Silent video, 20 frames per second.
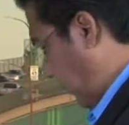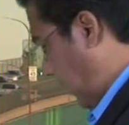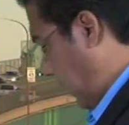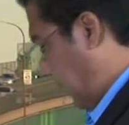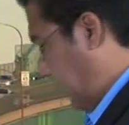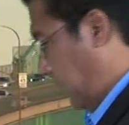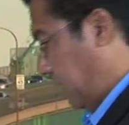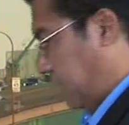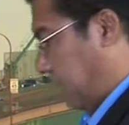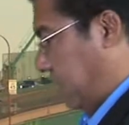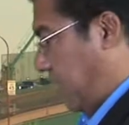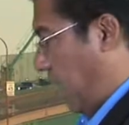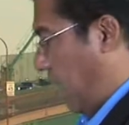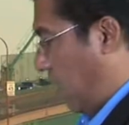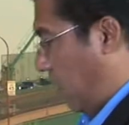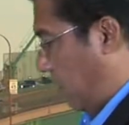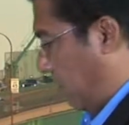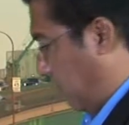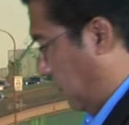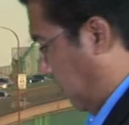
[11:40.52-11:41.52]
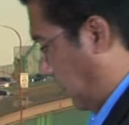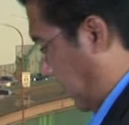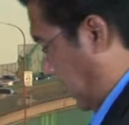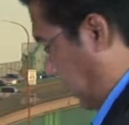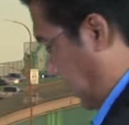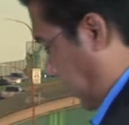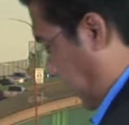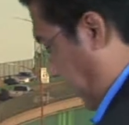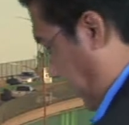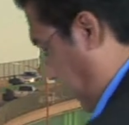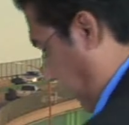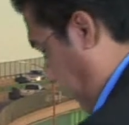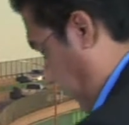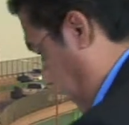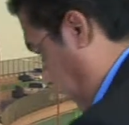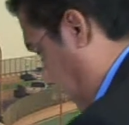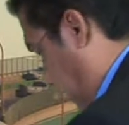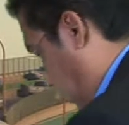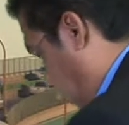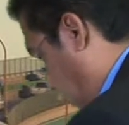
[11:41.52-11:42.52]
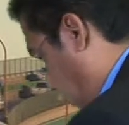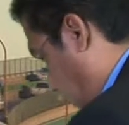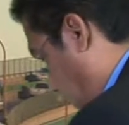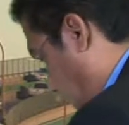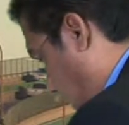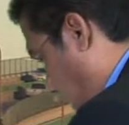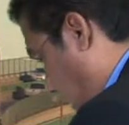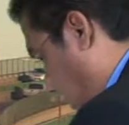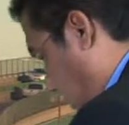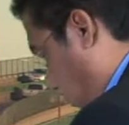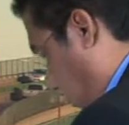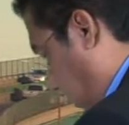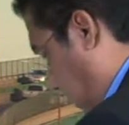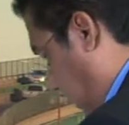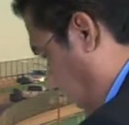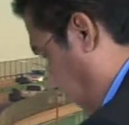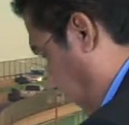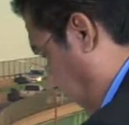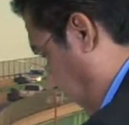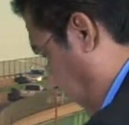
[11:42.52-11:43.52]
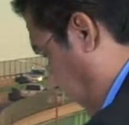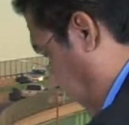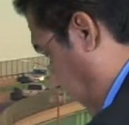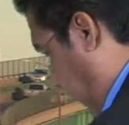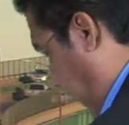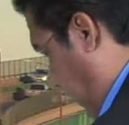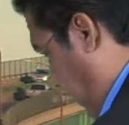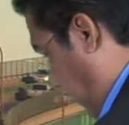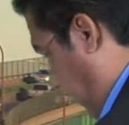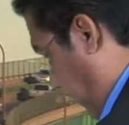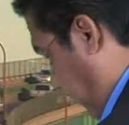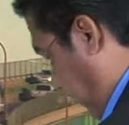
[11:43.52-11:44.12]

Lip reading: this now is here with defects found.